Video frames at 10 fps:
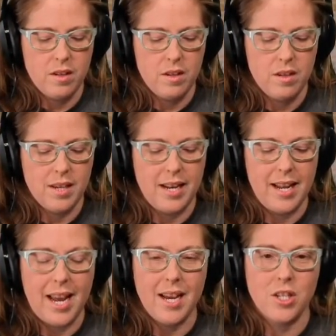And
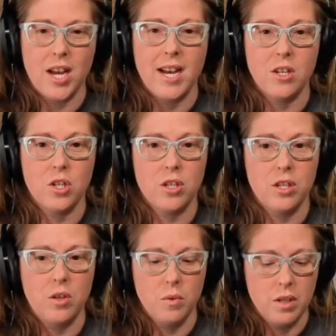Josh,
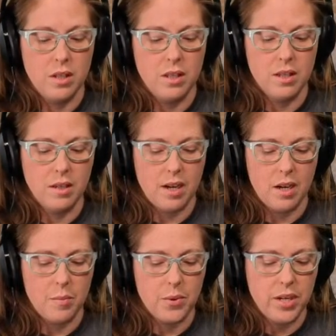you will
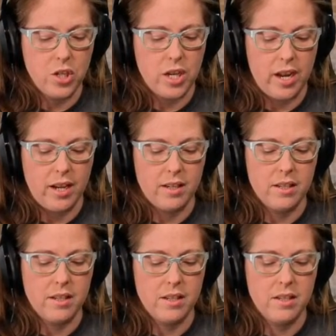
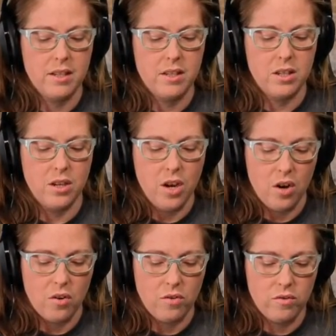appreciate to
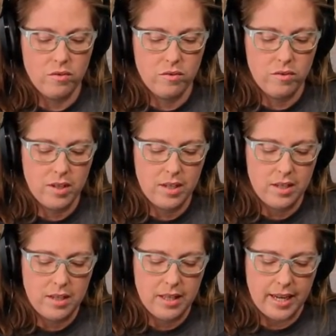know
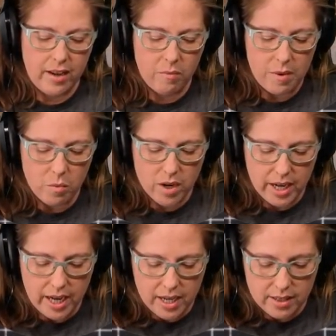that I've been
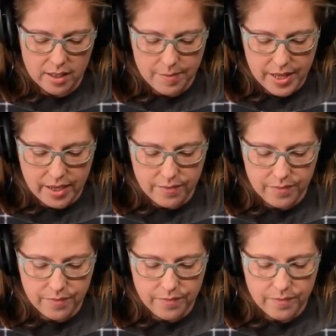working on something.
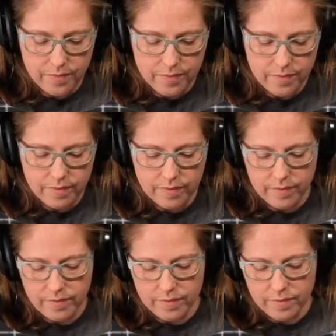
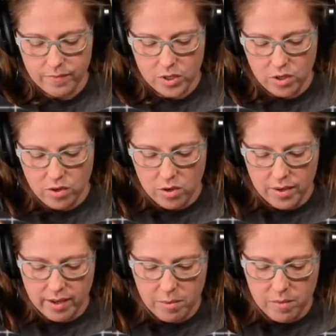Do you know what
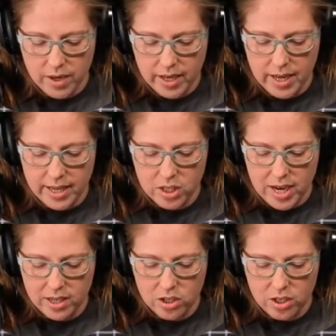I've been working on,
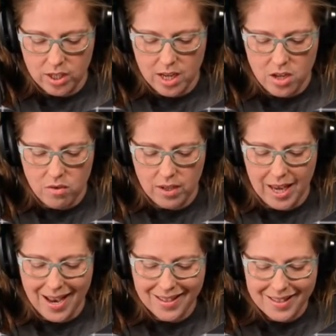Josh? Can you
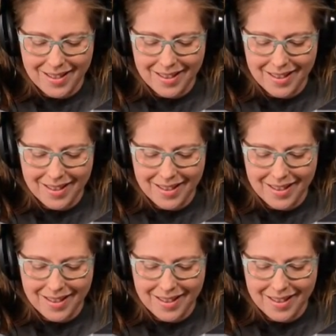guess?